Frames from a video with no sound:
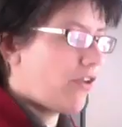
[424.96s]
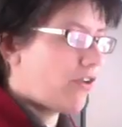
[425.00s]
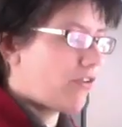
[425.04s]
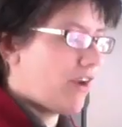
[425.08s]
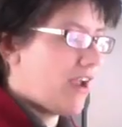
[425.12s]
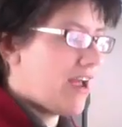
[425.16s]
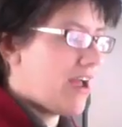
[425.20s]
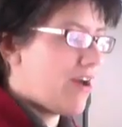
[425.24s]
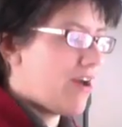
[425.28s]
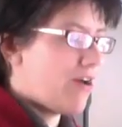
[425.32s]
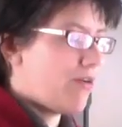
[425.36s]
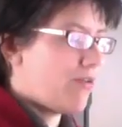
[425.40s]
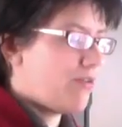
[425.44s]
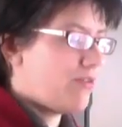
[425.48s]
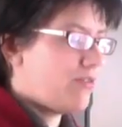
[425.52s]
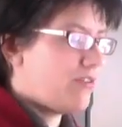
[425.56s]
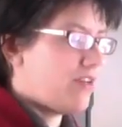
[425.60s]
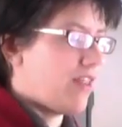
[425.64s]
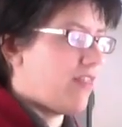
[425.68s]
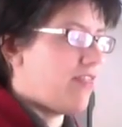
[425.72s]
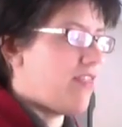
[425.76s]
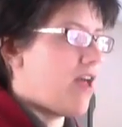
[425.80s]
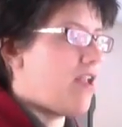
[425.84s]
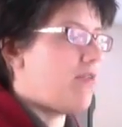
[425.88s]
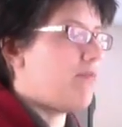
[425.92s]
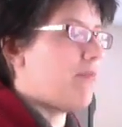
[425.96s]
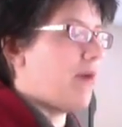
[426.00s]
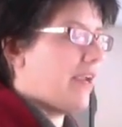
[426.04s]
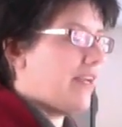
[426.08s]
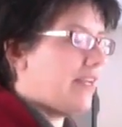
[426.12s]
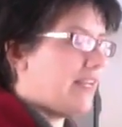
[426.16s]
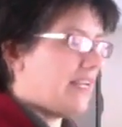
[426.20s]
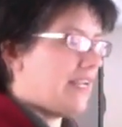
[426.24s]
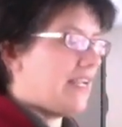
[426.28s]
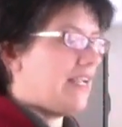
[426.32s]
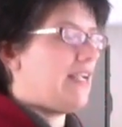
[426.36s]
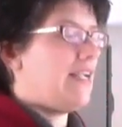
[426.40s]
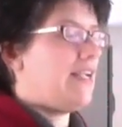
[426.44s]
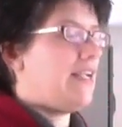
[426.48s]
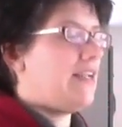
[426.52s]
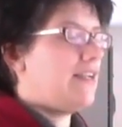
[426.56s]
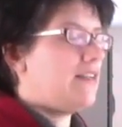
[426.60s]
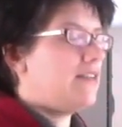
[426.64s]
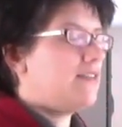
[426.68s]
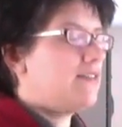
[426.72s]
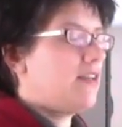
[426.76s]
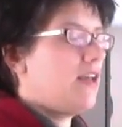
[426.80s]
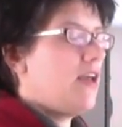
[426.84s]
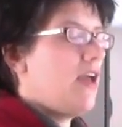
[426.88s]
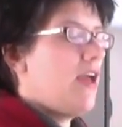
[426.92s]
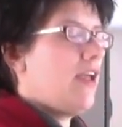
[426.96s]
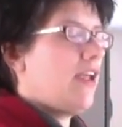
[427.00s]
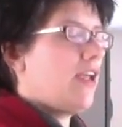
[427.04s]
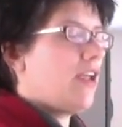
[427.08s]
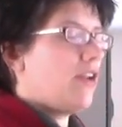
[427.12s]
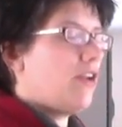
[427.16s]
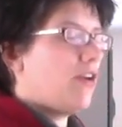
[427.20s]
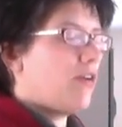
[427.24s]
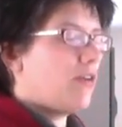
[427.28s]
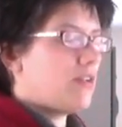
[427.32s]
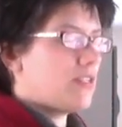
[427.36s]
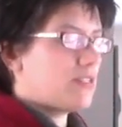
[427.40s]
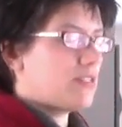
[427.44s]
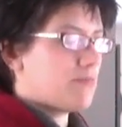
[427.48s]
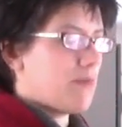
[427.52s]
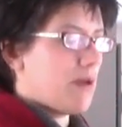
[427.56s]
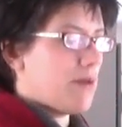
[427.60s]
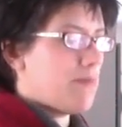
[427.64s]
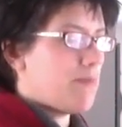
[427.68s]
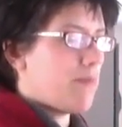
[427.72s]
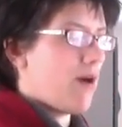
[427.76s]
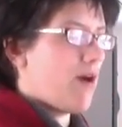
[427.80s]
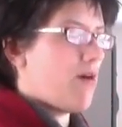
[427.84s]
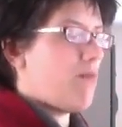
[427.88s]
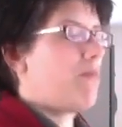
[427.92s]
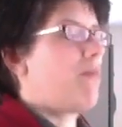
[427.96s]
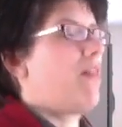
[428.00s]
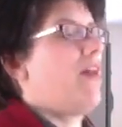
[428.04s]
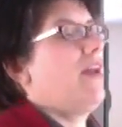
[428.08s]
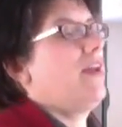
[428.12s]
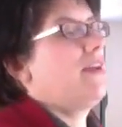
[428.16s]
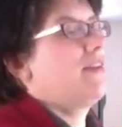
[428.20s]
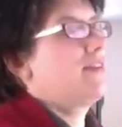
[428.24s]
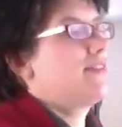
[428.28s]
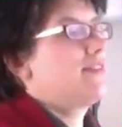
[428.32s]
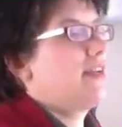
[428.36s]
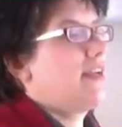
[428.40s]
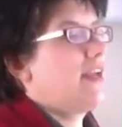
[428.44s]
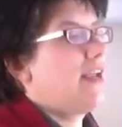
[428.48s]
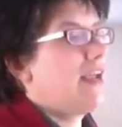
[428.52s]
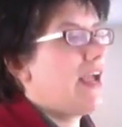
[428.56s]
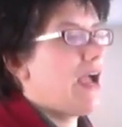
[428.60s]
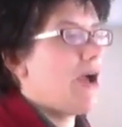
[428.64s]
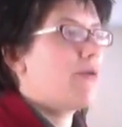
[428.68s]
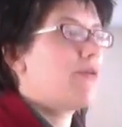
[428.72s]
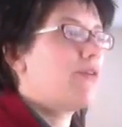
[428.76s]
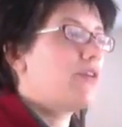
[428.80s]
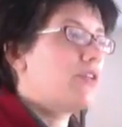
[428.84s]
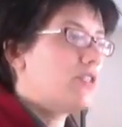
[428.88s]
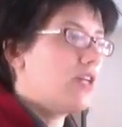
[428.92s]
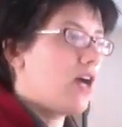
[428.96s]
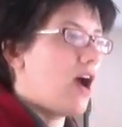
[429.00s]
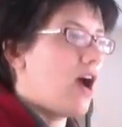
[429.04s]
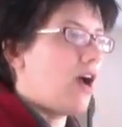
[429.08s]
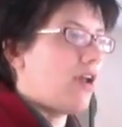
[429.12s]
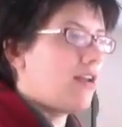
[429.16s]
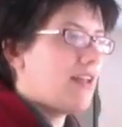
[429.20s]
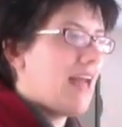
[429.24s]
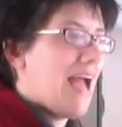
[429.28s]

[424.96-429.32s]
ground, and then my knees, you know, is my bum like sticking out or tucked?